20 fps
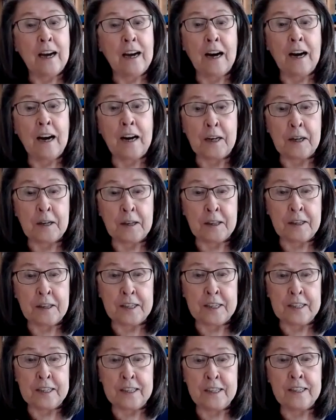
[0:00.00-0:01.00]

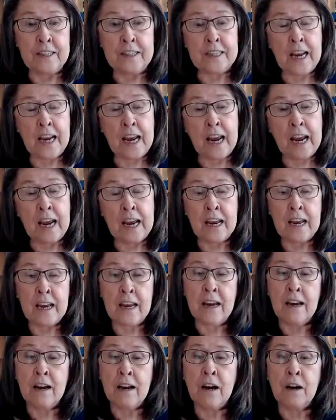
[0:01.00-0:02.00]
the
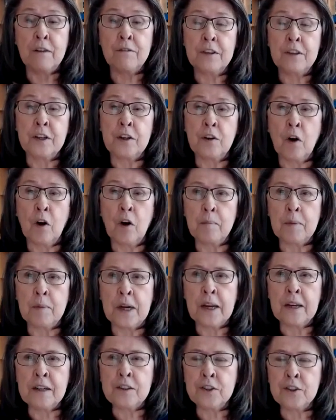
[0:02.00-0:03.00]
day of the
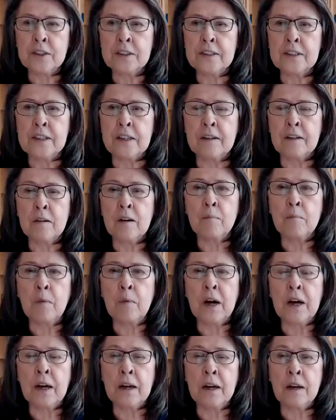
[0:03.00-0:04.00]
nominations, and
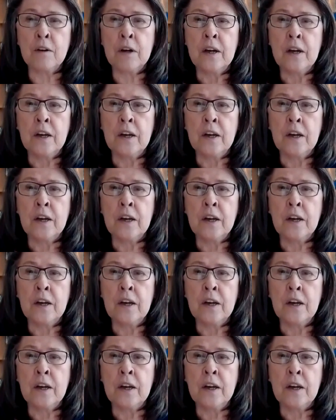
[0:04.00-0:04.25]
my